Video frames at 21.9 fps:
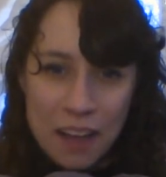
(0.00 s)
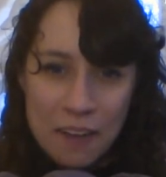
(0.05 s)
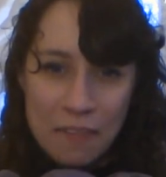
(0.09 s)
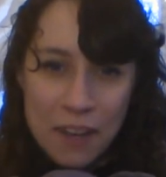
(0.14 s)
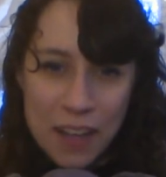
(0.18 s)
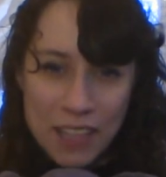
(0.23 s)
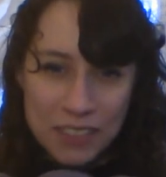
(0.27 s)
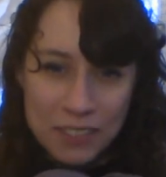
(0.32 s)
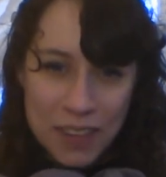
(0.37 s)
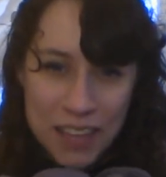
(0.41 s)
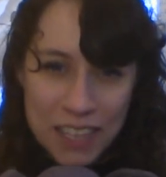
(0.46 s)

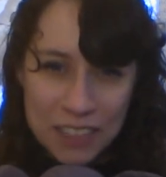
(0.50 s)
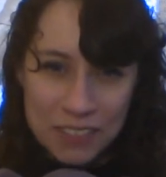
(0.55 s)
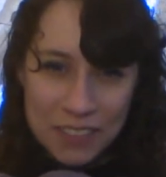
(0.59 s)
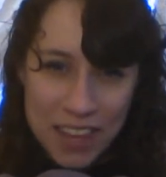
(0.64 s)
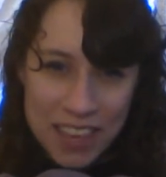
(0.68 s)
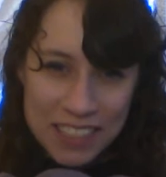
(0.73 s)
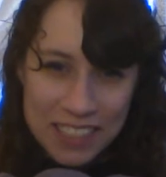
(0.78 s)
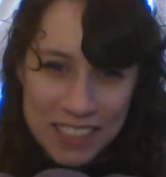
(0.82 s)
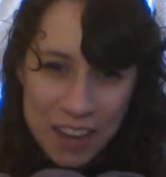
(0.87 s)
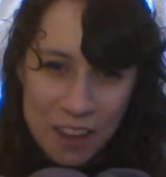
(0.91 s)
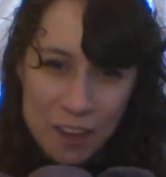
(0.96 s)
fast, fast,
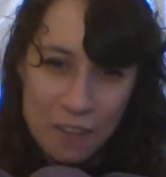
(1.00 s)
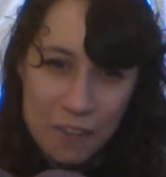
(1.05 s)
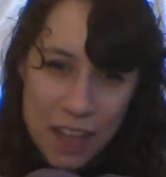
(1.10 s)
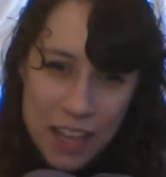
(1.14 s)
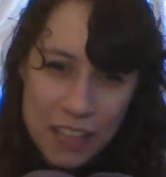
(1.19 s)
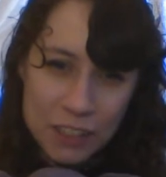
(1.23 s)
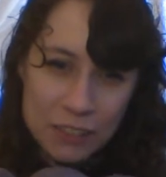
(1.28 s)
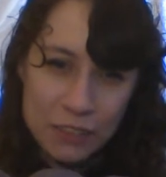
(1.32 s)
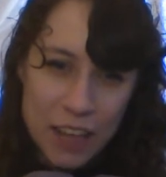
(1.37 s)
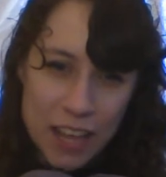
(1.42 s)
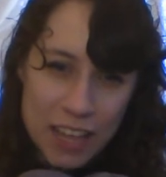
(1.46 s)
fast,
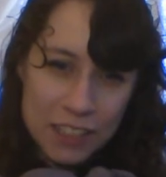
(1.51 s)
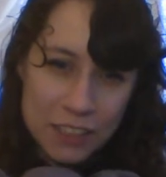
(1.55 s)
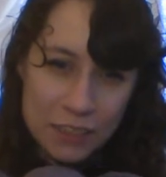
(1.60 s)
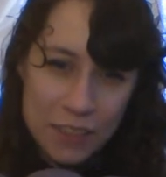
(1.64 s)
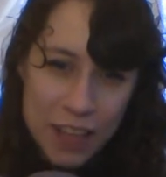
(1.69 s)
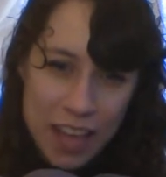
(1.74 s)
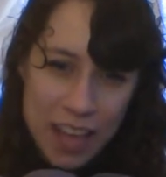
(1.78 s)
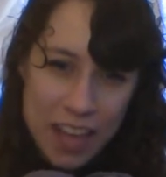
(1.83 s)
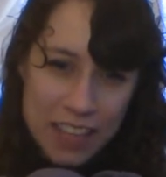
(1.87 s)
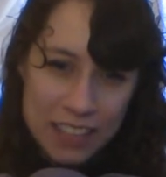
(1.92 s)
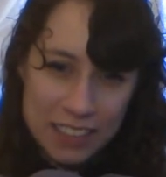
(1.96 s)
fast, fast,
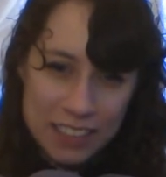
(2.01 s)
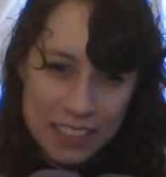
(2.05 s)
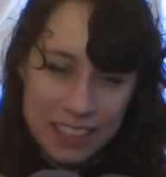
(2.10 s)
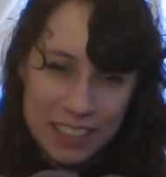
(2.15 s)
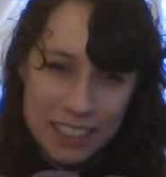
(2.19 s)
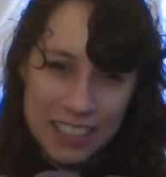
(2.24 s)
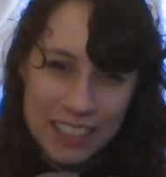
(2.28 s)
fast.